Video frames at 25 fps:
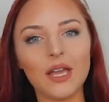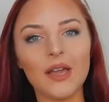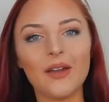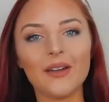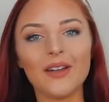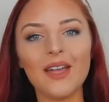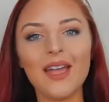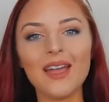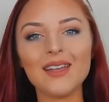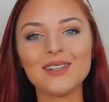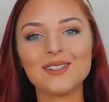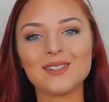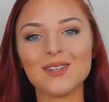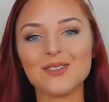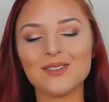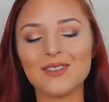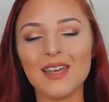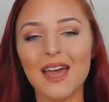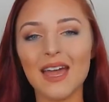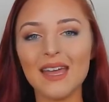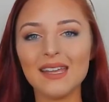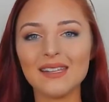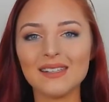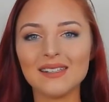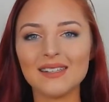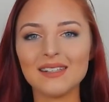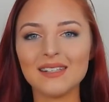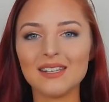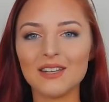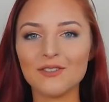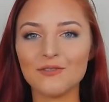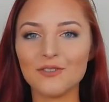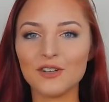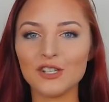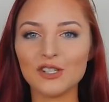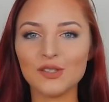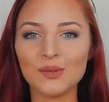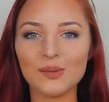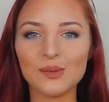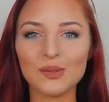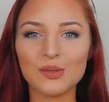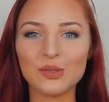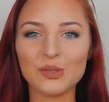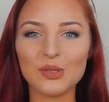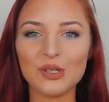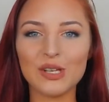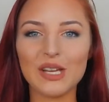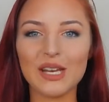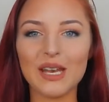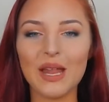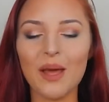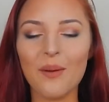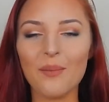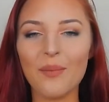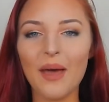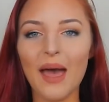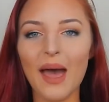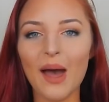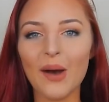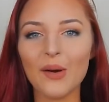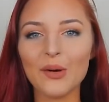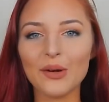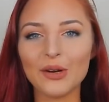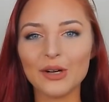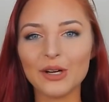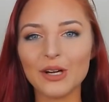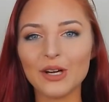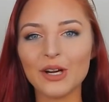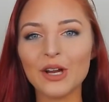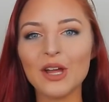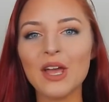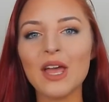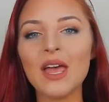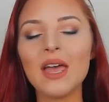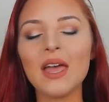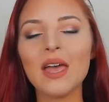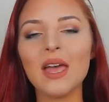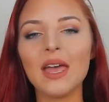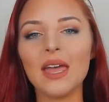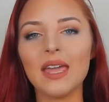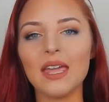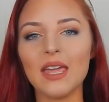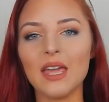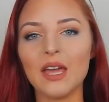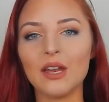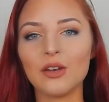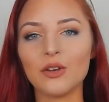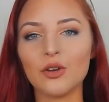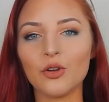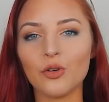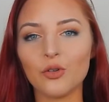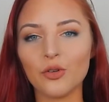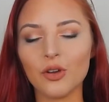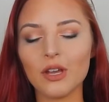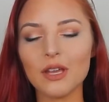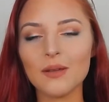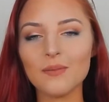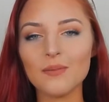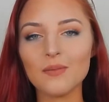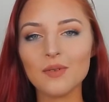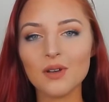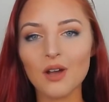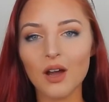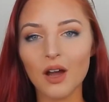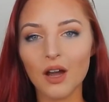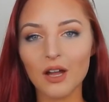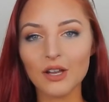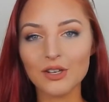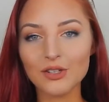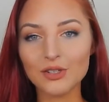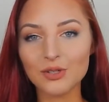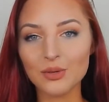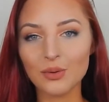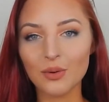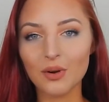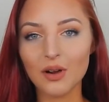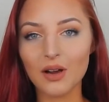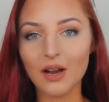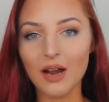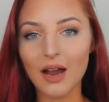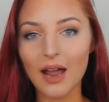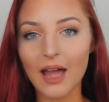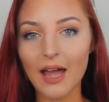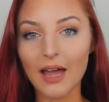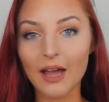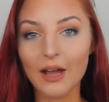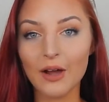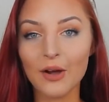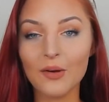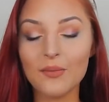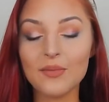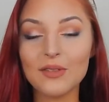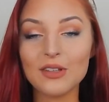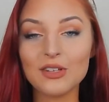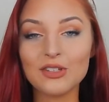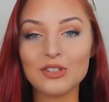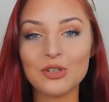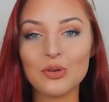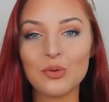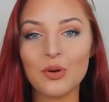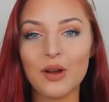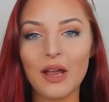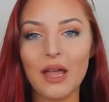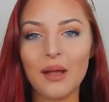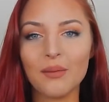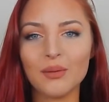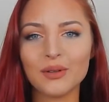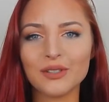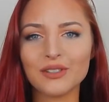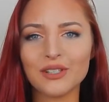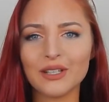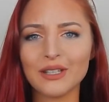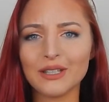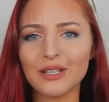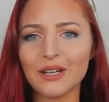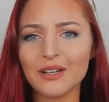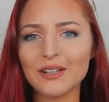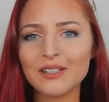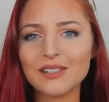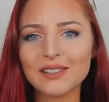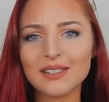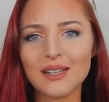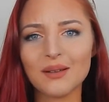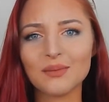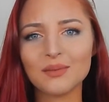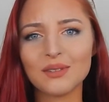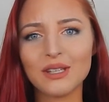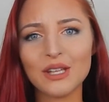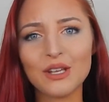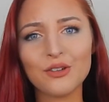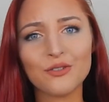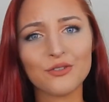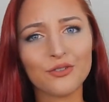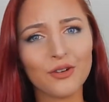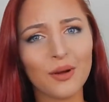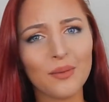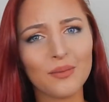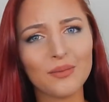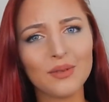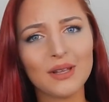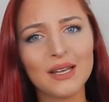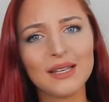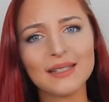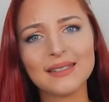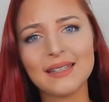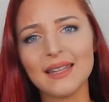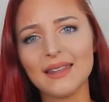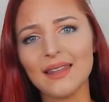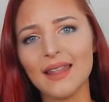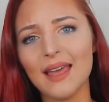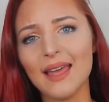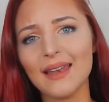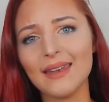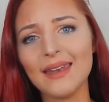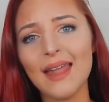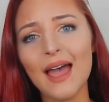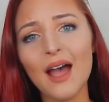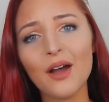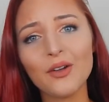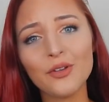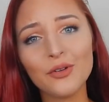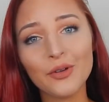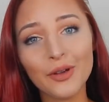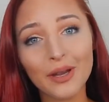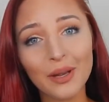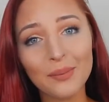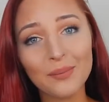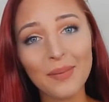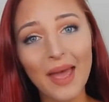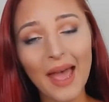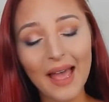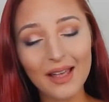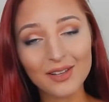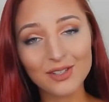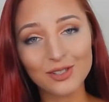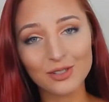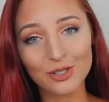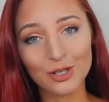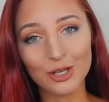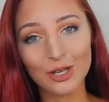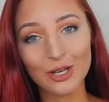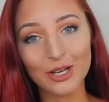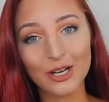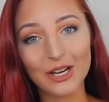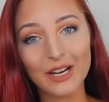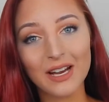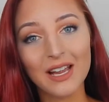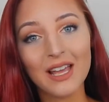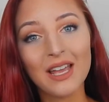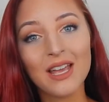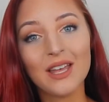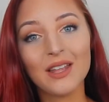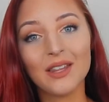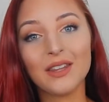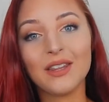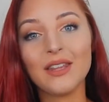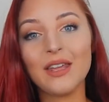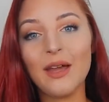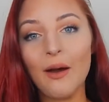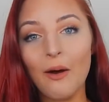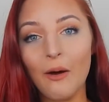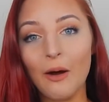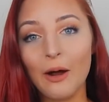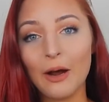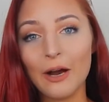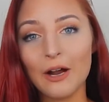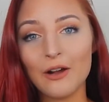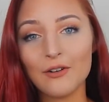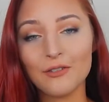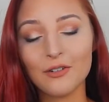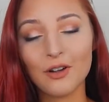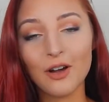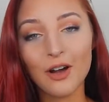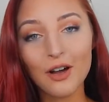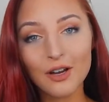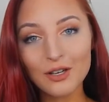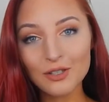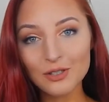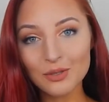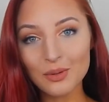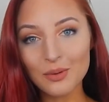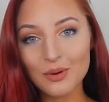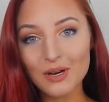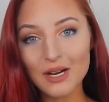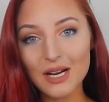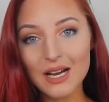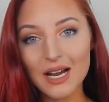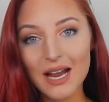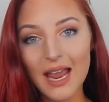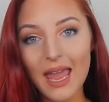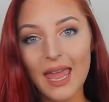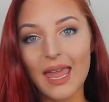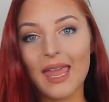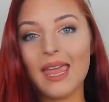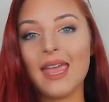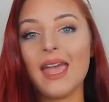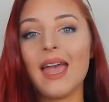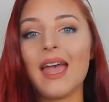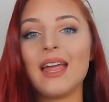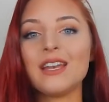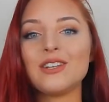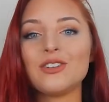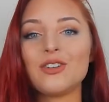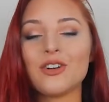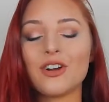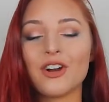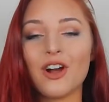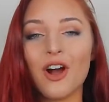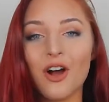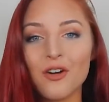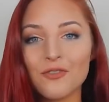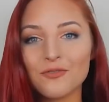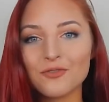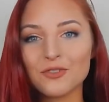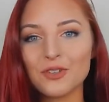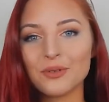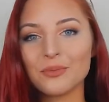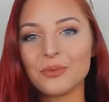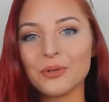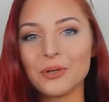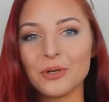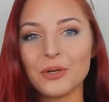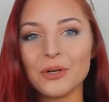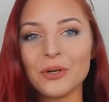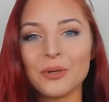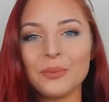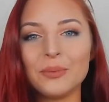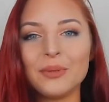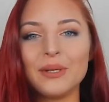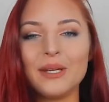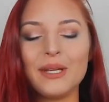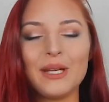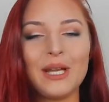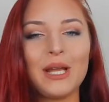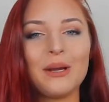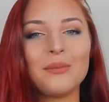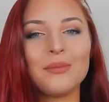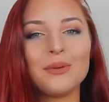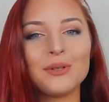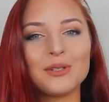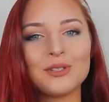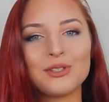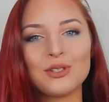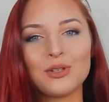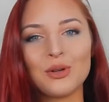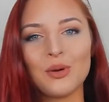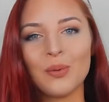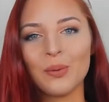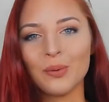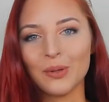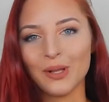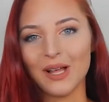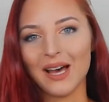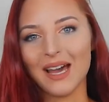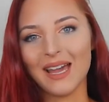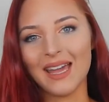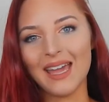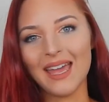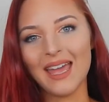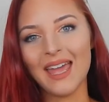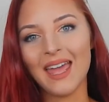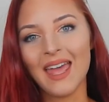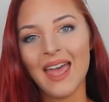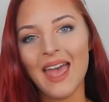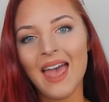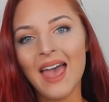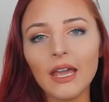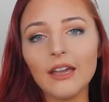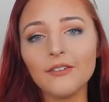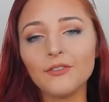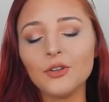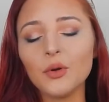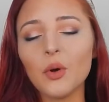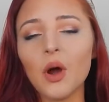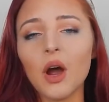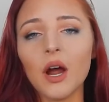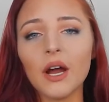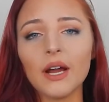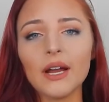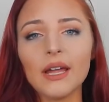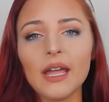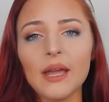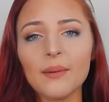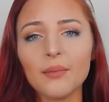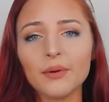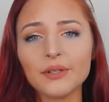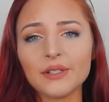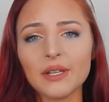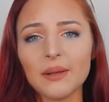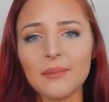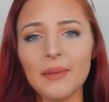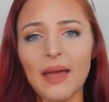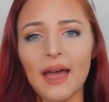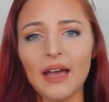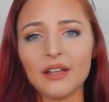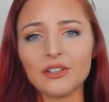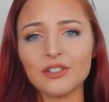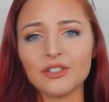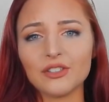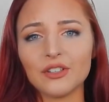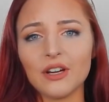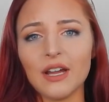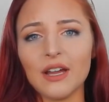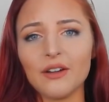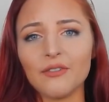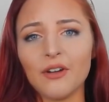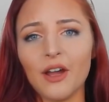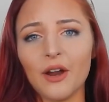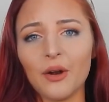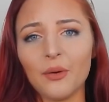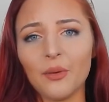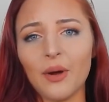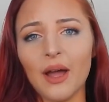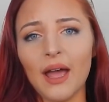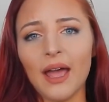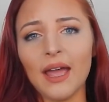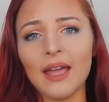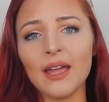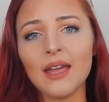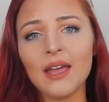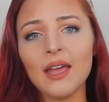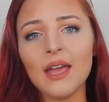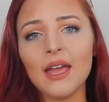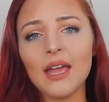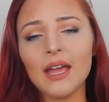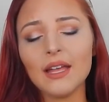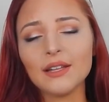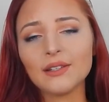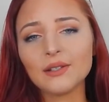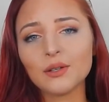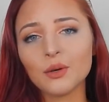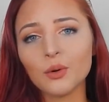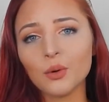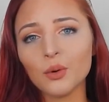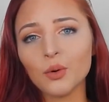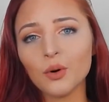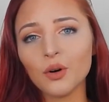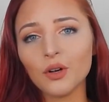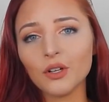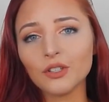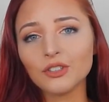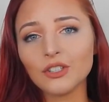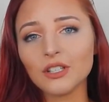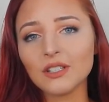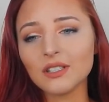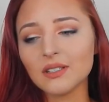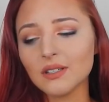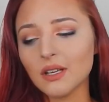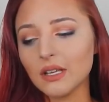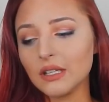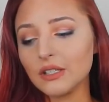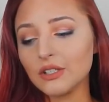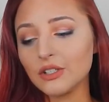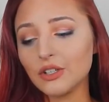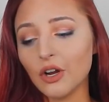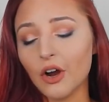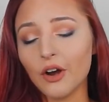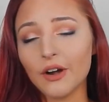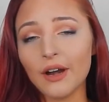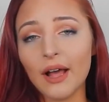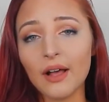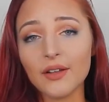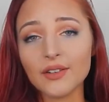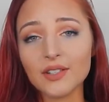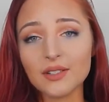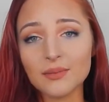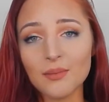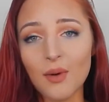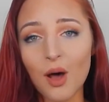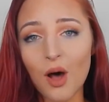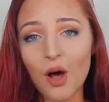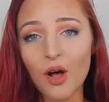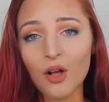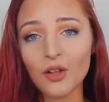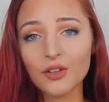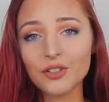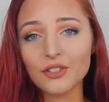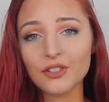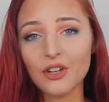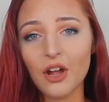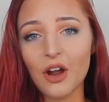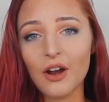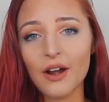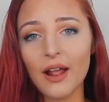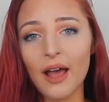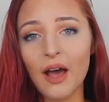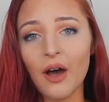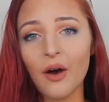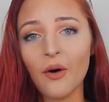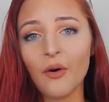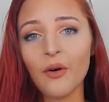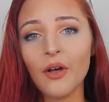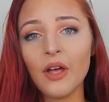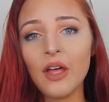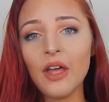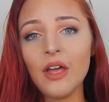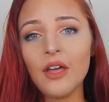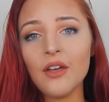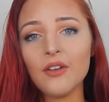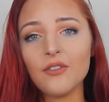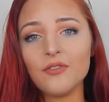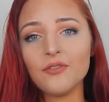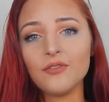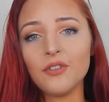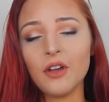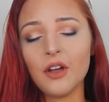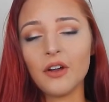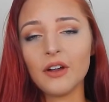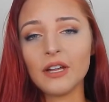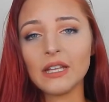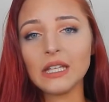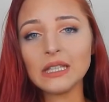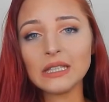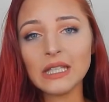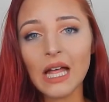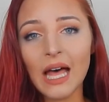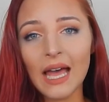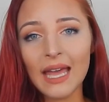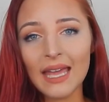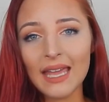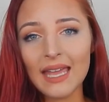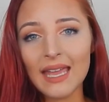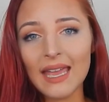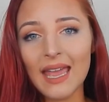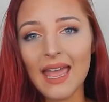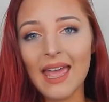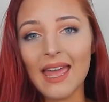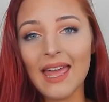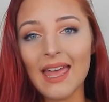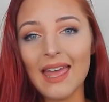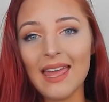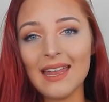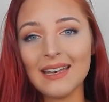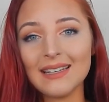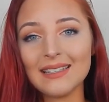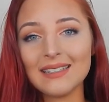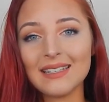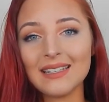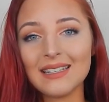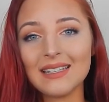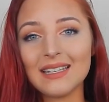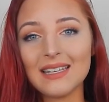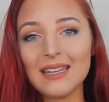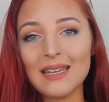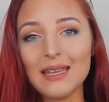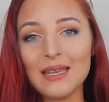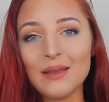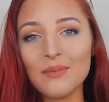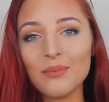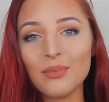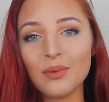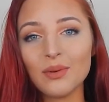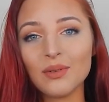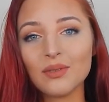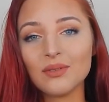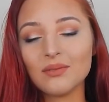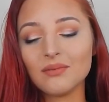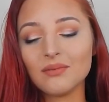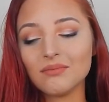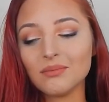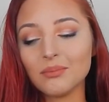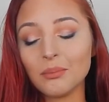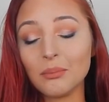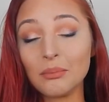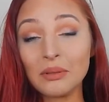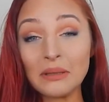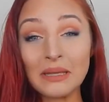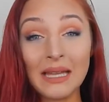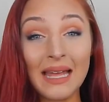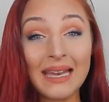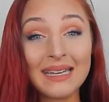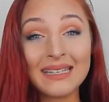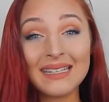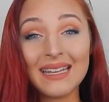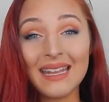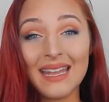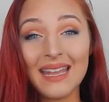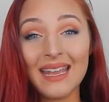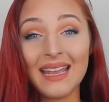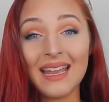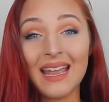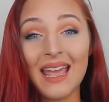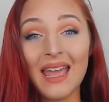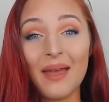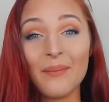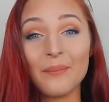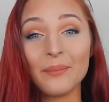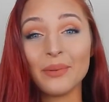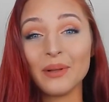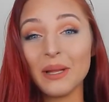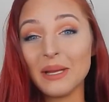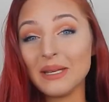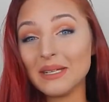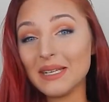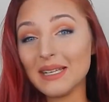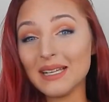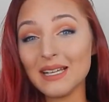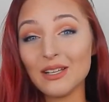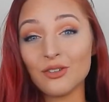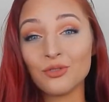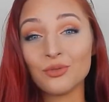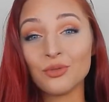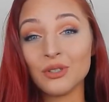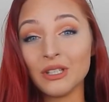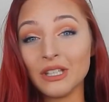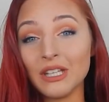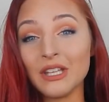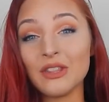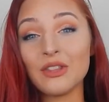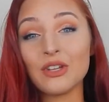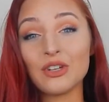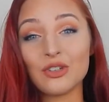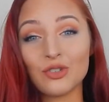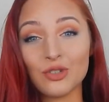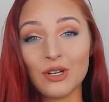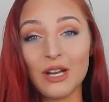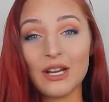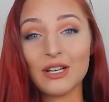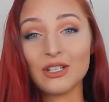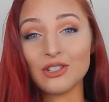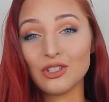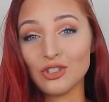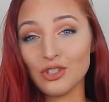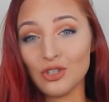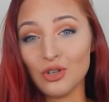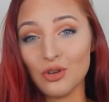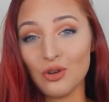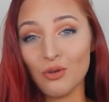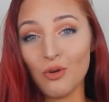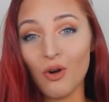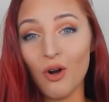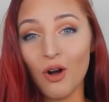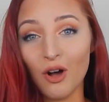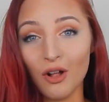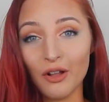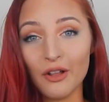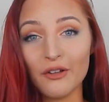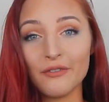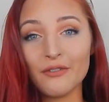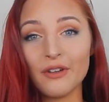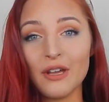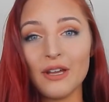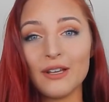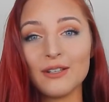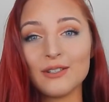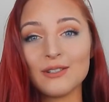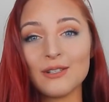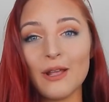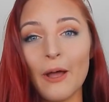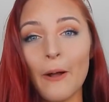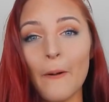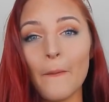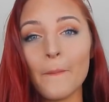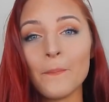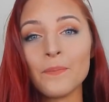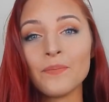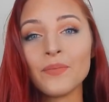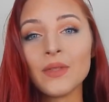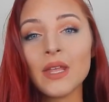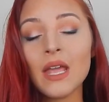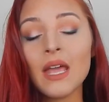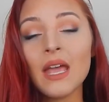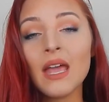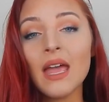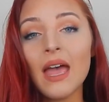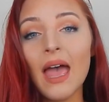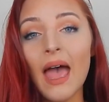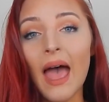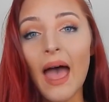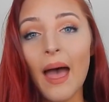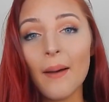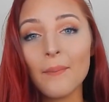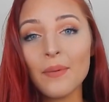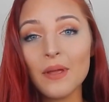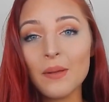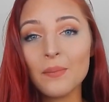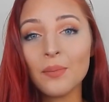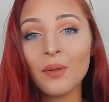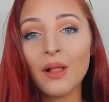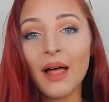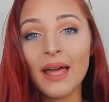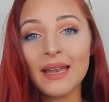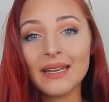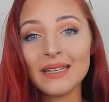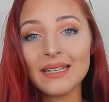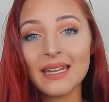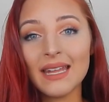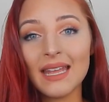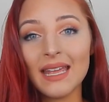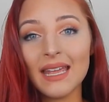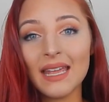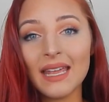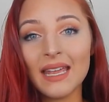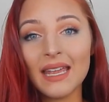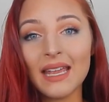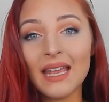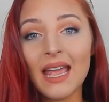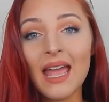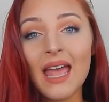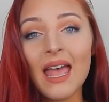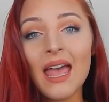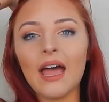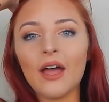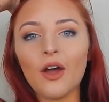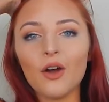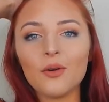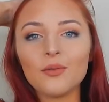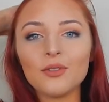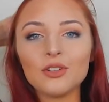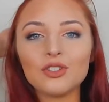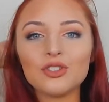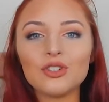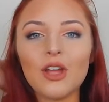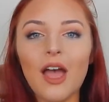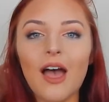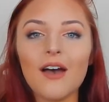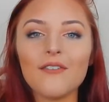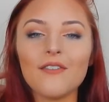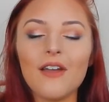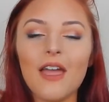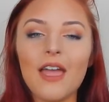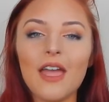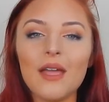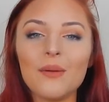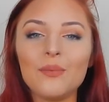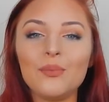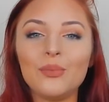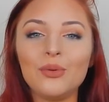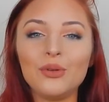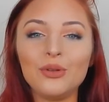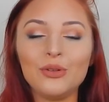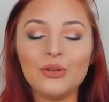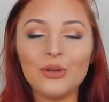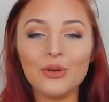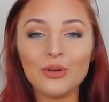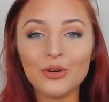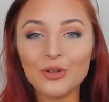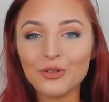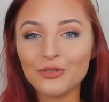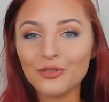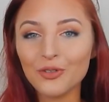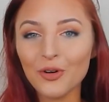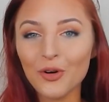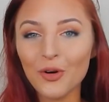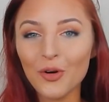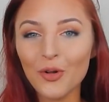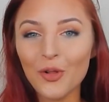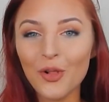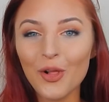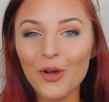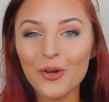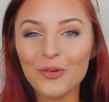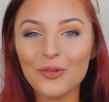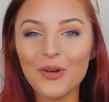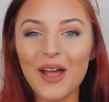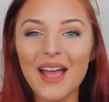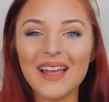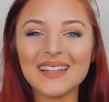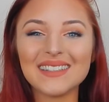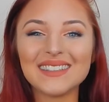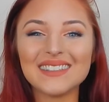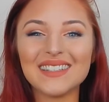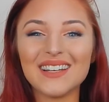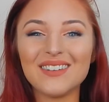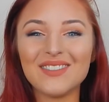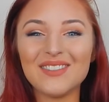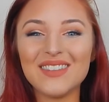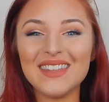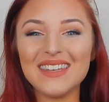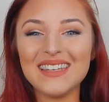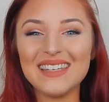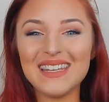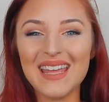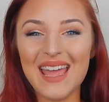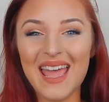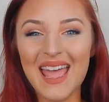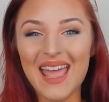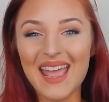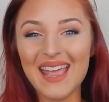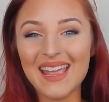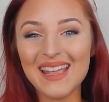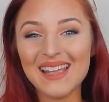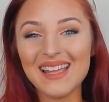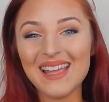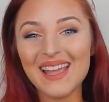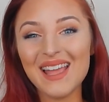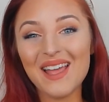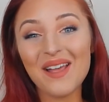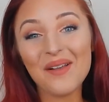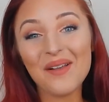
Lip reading: Okay, so that is the difference between powder and cream contour. I hope that you were able to learn something from this and that now you can master the art of contour and you're comfortable being able to apply it. If you aren't able to master it right away, it's cool. Just start out small, start out very light, and keep blending. And blending is really the trick to all of it. So happy blending. I hope that you have a beautiful rest of the day.